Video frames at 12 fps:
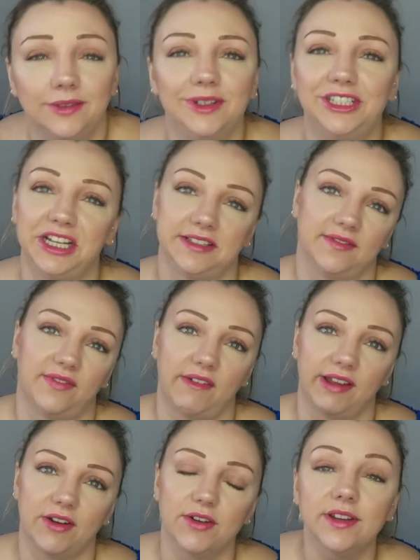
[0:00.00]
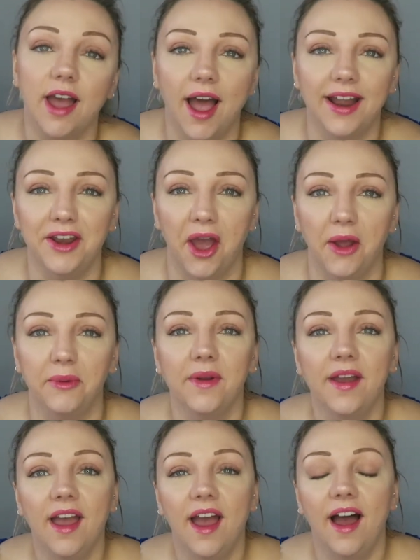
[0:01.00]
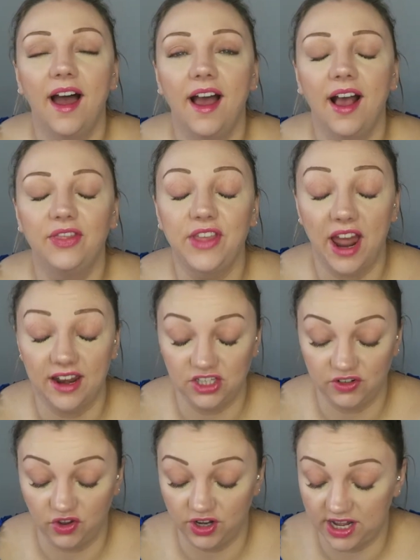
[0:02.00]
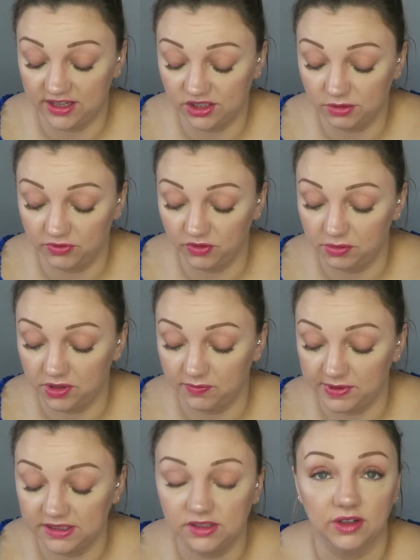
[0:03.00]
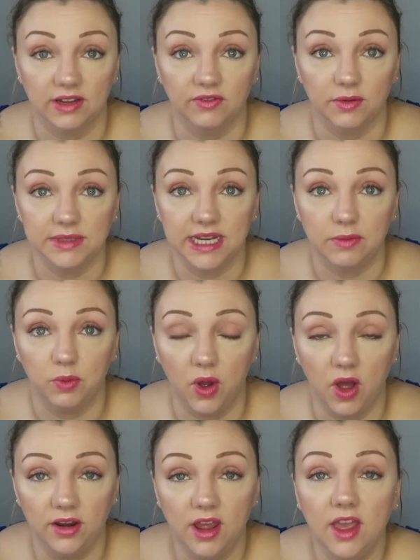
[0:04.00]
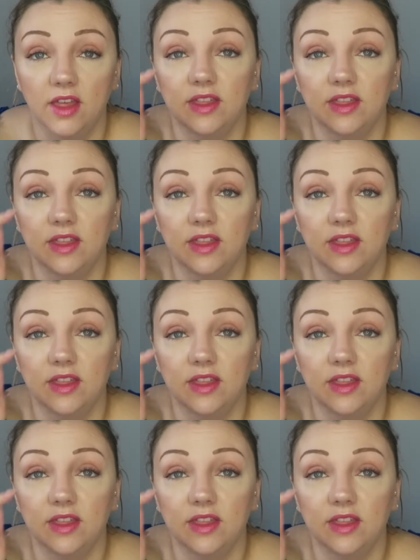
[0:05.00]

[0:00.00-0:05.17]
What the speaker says: Which isn't very good, I know. The eyelash I've got now, some of them have been stuck in from day one.